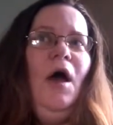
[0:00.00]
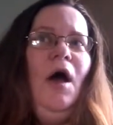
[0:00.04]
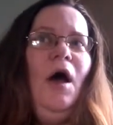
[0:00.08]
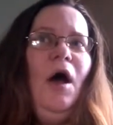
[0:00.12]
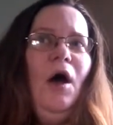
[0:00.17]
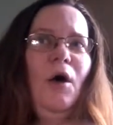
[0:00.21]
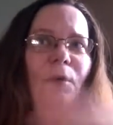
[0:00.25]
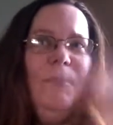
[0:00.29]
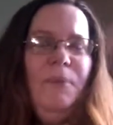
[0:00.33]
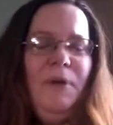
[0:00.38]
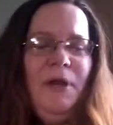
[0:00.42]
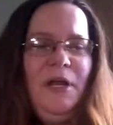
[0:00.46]

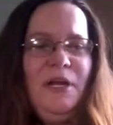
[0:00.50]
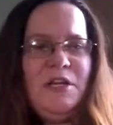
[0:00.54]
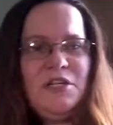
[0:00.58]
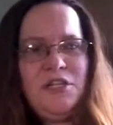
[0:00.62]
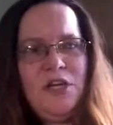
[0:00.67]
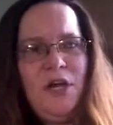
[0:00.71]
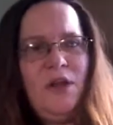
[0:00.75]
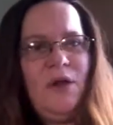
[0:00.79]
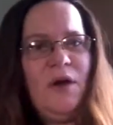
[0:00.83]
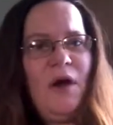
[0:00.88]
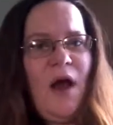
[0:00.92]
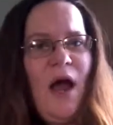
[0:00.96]
helping each
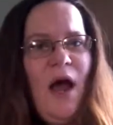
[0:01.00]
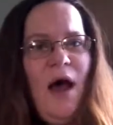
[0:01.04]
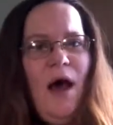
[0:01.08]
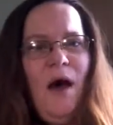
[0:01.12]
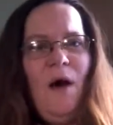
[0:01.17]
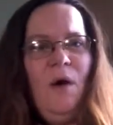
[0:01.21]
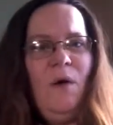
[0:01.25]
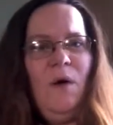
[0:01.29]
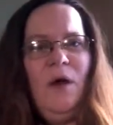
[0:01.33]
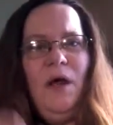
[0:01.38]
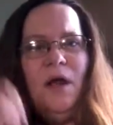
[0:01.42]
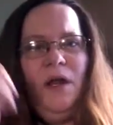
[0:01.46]
other
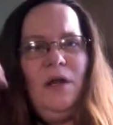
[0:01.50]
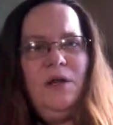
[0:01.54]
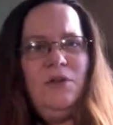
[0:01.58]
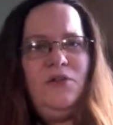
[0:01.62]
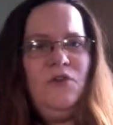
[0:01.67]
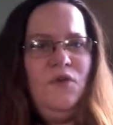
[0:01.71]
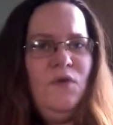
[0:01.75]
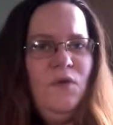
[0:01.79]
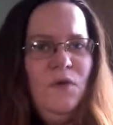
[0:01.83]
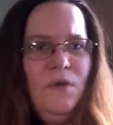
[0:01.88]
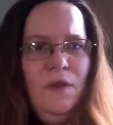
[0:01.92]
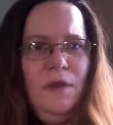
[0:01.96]
out and
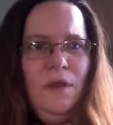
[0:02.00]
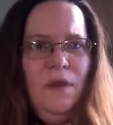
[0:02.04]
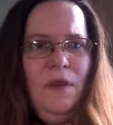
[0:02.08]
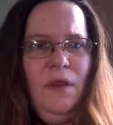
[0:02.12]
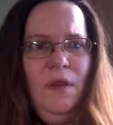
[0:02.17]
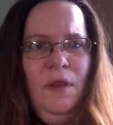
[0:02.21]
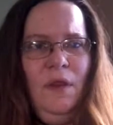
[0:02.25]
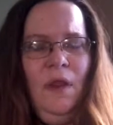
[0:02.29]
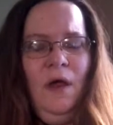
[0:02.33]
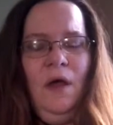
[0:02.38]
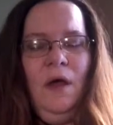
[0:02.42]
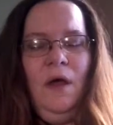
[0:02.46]

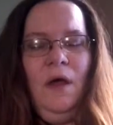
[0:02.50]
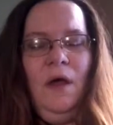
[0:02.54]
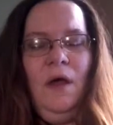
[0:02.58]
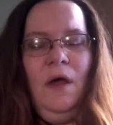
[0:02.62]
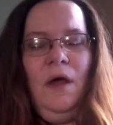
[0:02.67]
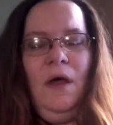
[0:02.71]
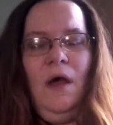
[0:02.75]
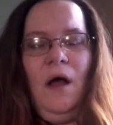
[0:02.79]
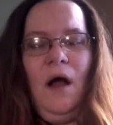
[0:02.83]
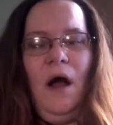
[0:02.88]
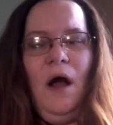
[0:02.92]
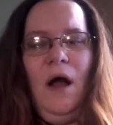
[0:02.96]

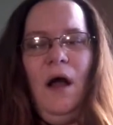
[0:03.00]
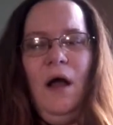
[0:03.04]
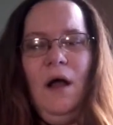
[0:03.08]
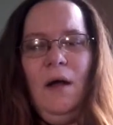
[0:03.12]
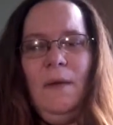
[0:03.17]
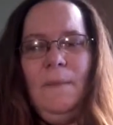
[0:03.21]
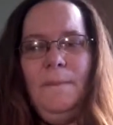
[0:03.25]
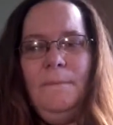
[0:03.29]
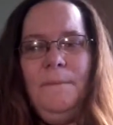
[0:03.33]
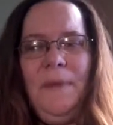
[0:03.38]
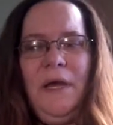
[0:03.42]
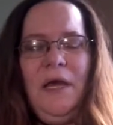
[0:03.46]

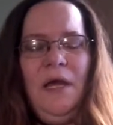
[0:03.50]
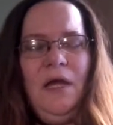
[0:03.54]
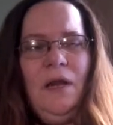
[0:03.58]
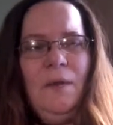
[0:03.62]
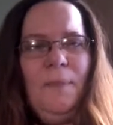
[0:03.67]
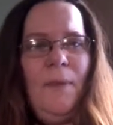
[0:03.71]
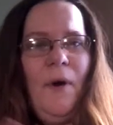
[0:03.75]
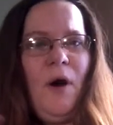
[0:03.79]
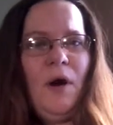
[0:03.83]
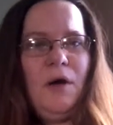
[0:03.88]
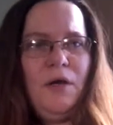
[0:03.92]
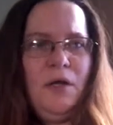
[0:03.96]
being a
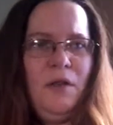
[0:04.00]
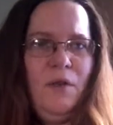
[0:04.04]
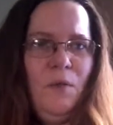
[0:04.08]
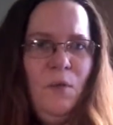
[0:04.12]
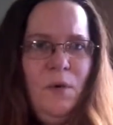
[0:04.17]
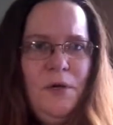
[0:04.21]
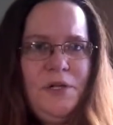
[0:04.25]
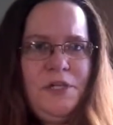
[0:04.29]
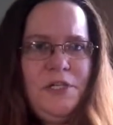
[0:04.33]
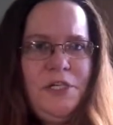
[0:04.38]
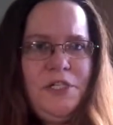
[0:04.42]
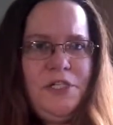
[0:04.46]
part of the
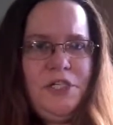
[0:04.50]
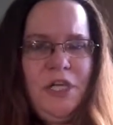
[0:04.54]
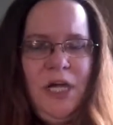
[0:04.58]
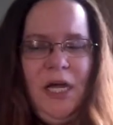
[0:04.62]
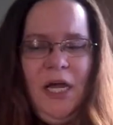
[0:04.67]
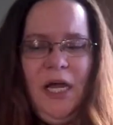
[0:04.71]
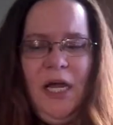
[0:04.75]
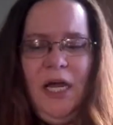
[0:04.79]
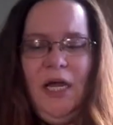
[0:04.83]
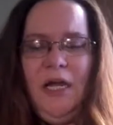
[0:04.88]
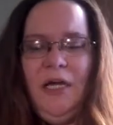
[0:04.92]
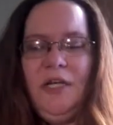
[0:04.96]
Witchy
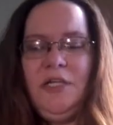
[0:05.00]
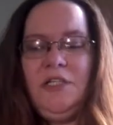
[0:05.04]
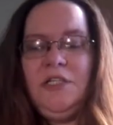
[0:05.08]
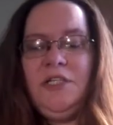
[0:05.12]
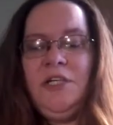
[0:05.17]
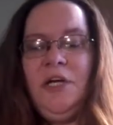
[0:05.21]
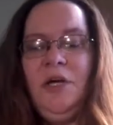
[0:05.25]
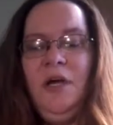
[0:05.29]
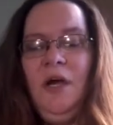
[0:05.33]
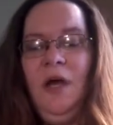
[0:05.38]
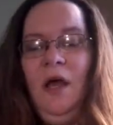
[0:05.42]
Change.